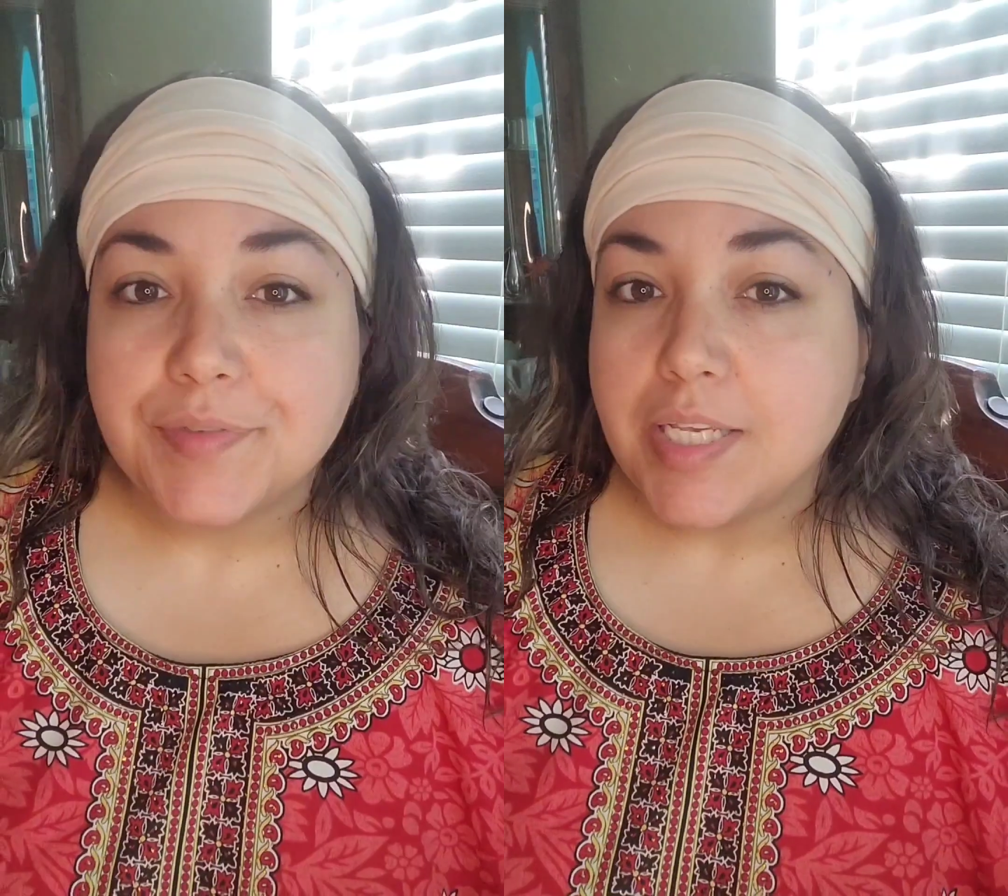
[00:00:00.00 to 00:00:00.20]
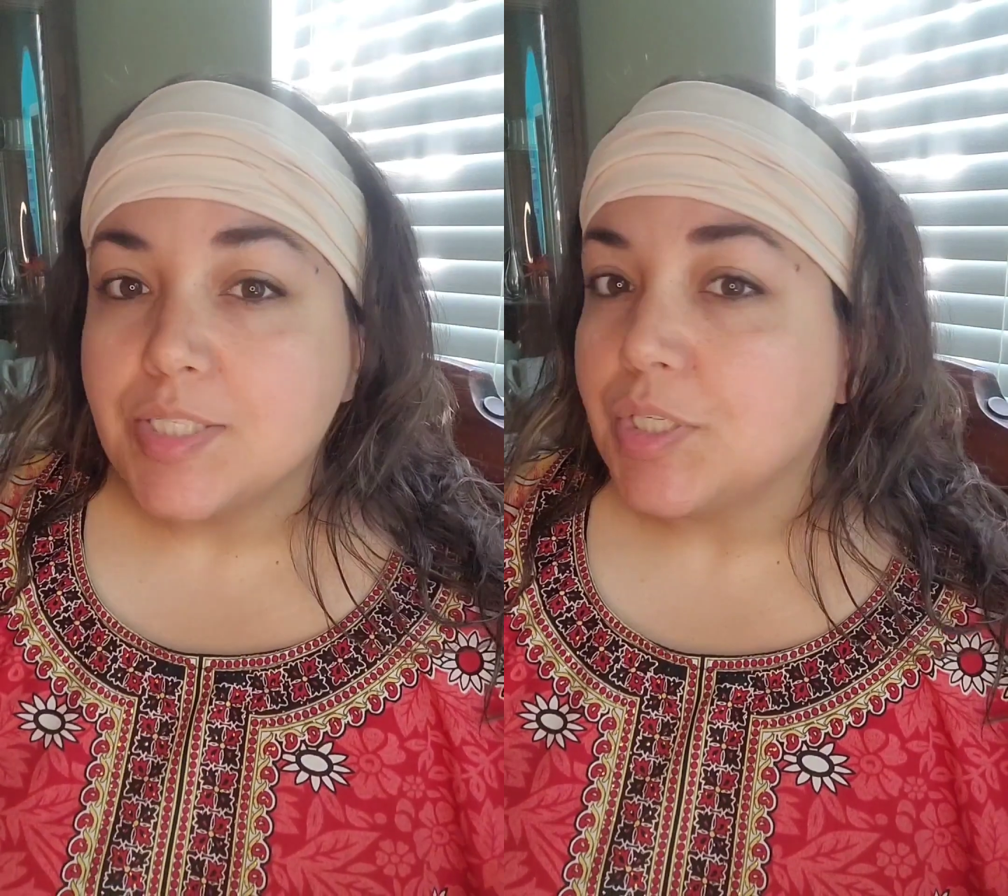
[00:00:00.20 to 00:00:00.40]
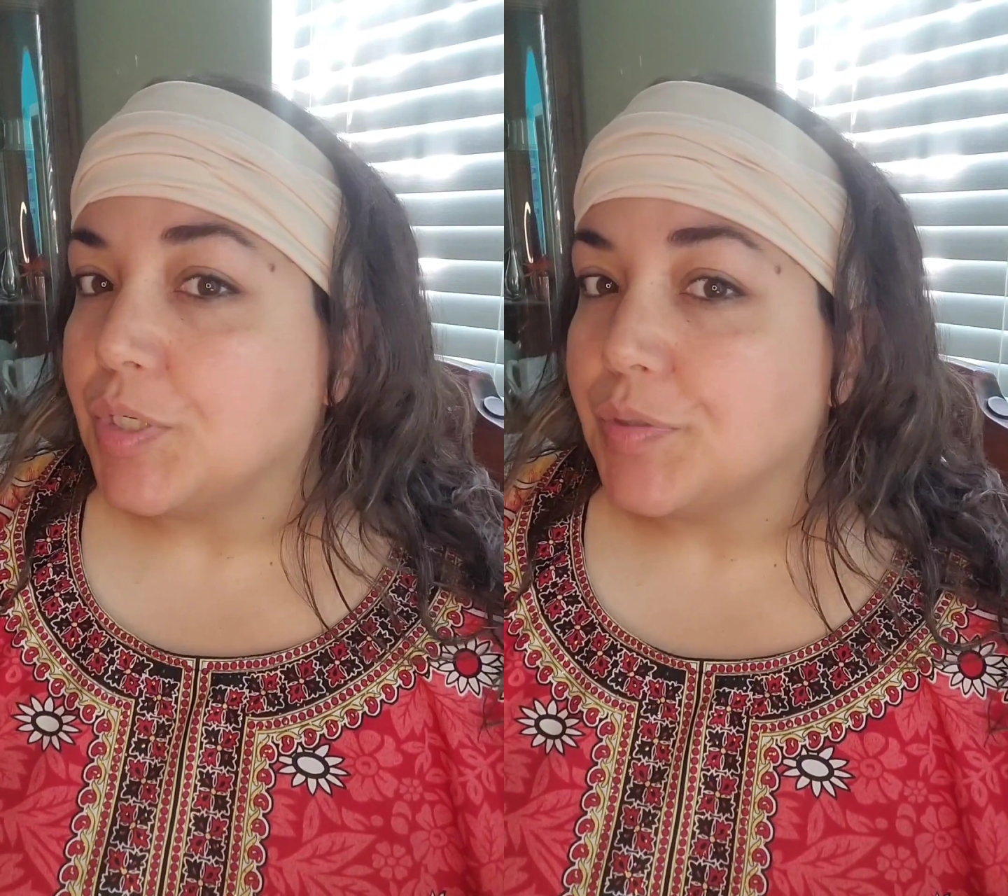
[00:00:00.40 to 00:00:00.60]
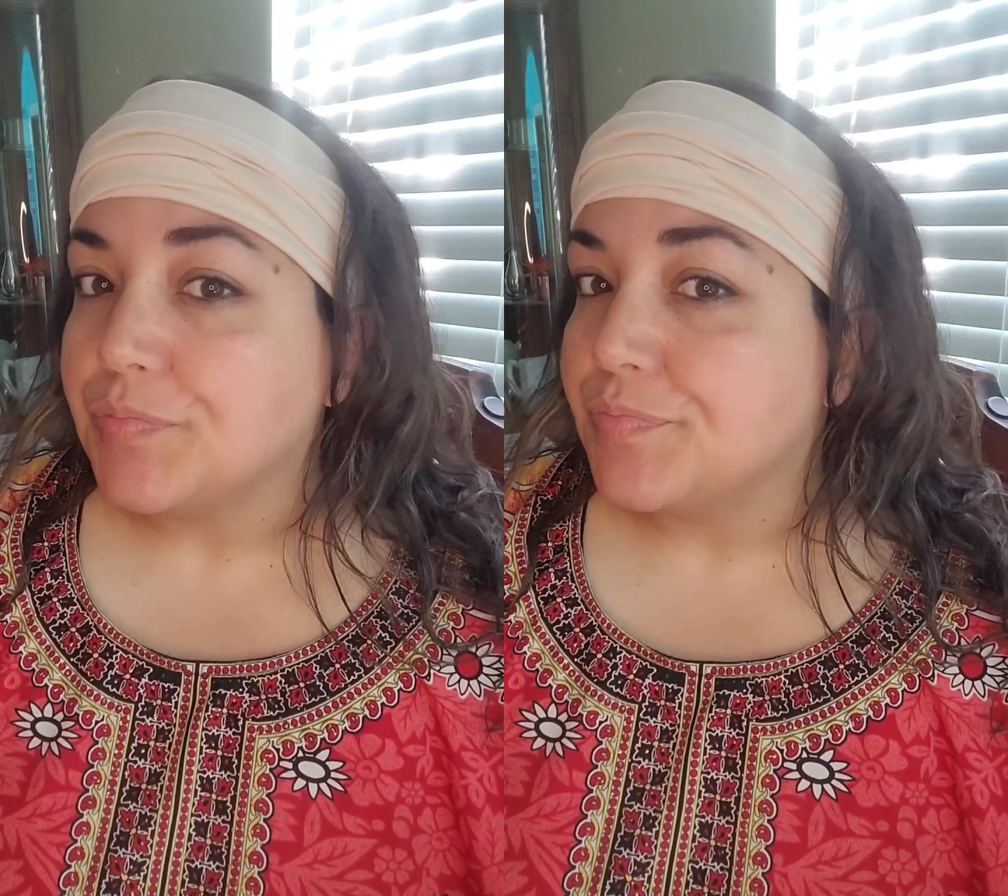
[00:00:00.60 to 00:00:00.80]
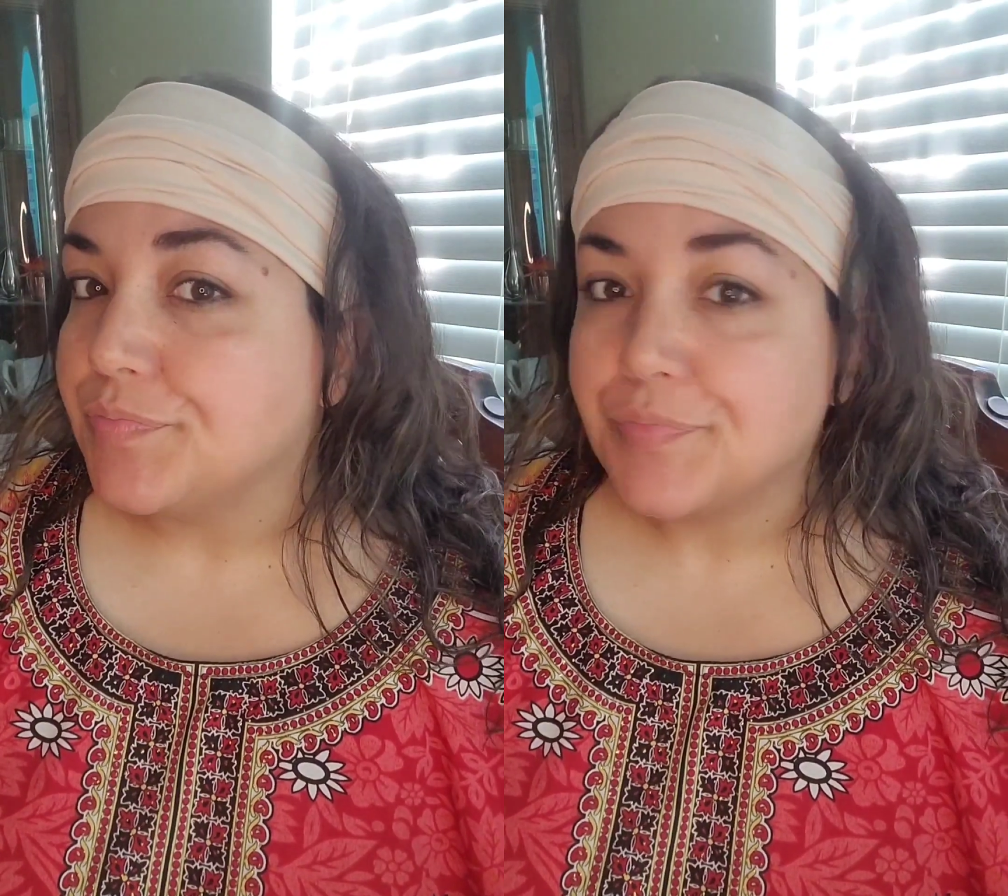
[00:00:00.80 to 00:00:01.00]
These are cute.
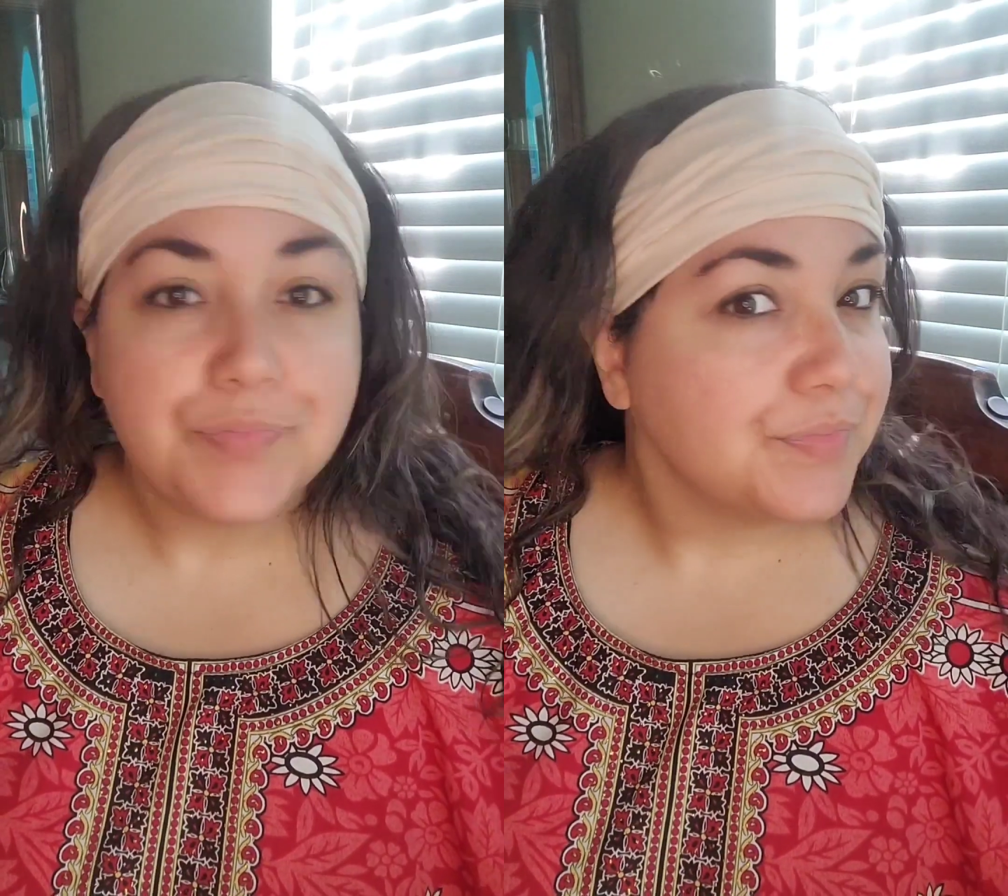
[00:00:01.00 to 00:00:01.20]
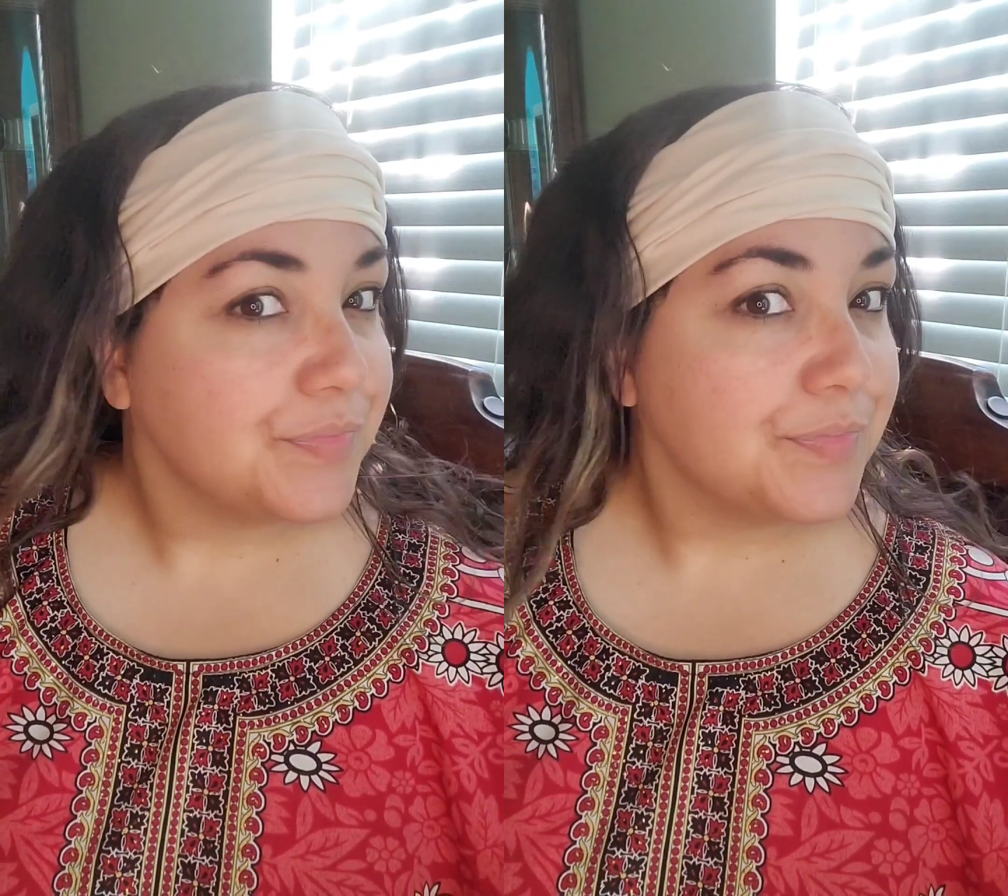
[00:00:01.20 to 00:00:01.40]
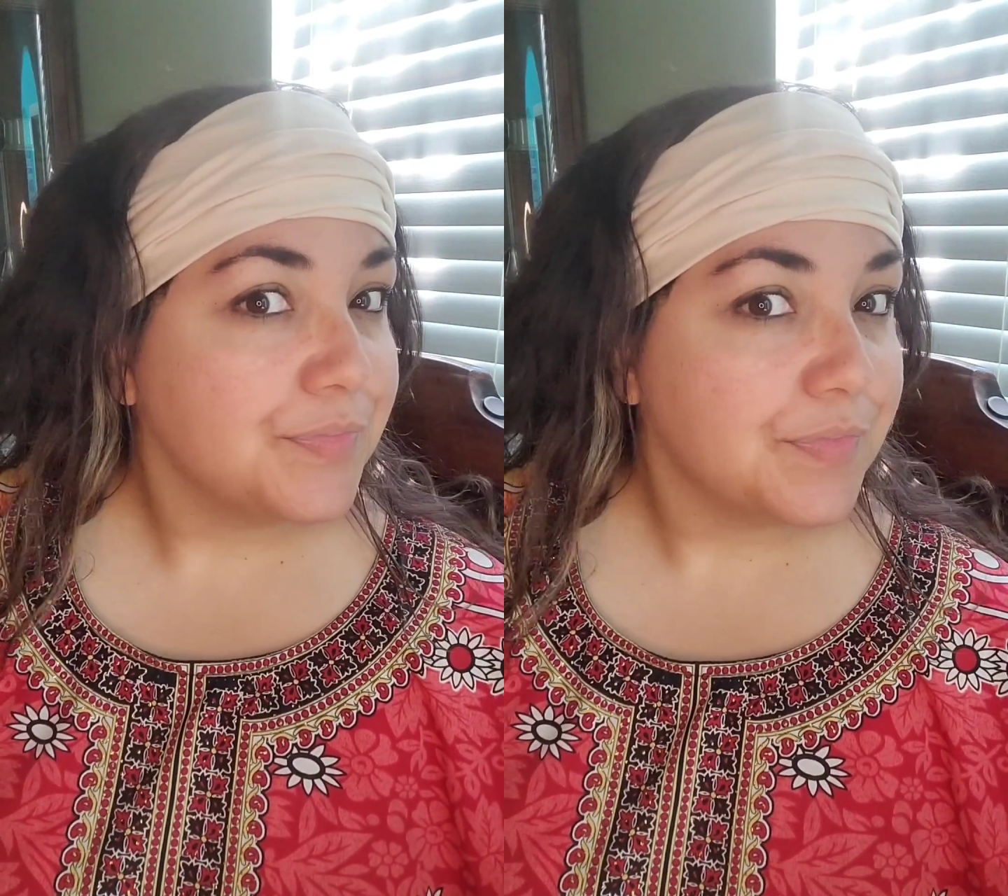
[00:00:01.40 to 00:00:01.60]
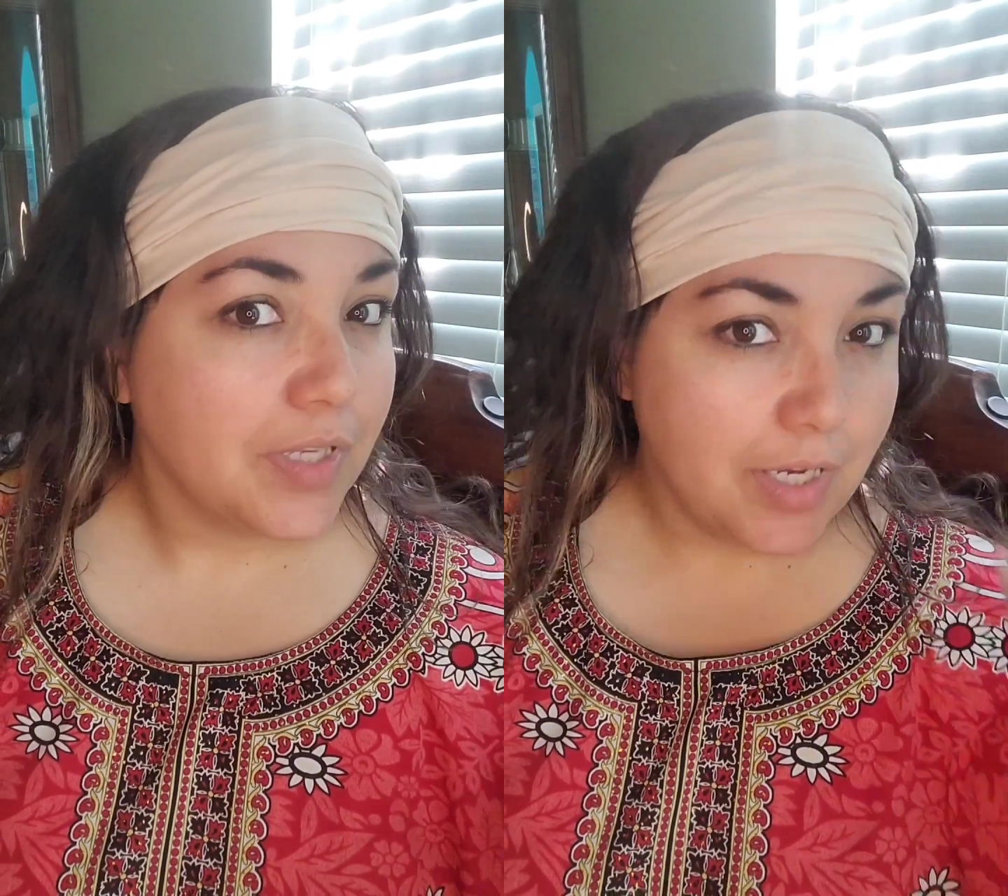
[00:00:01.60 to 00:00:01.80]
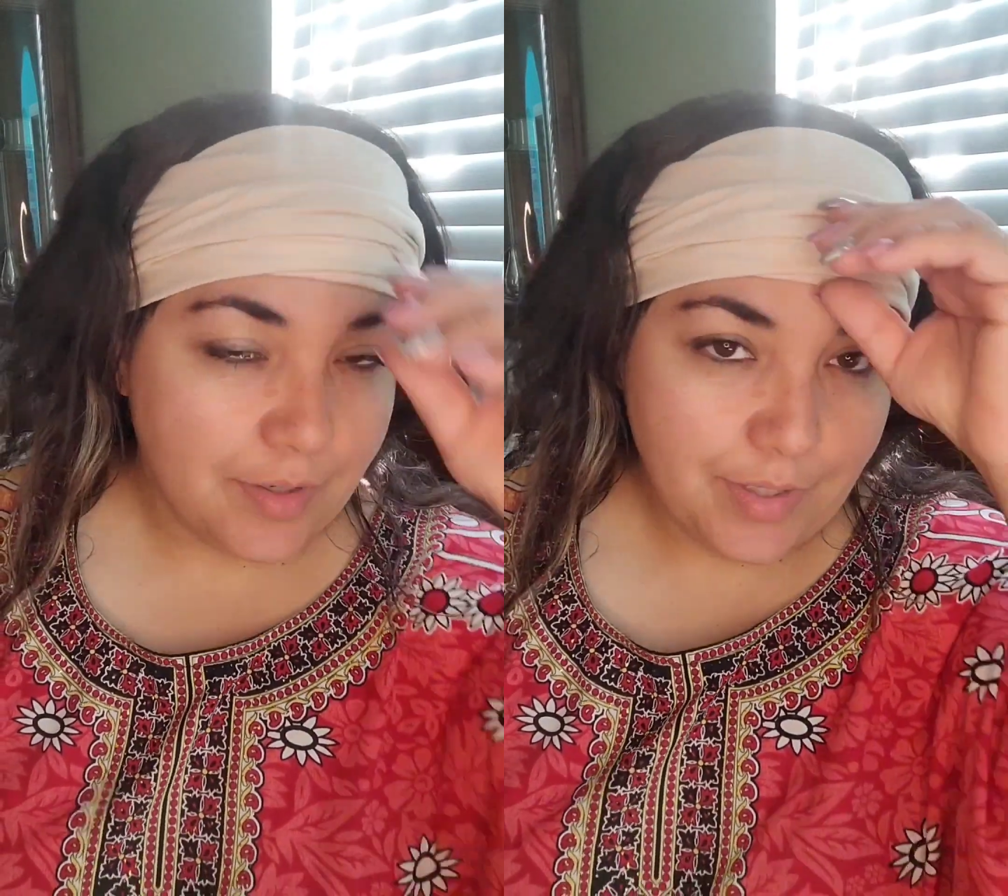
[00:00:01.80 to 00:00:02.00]
Okay,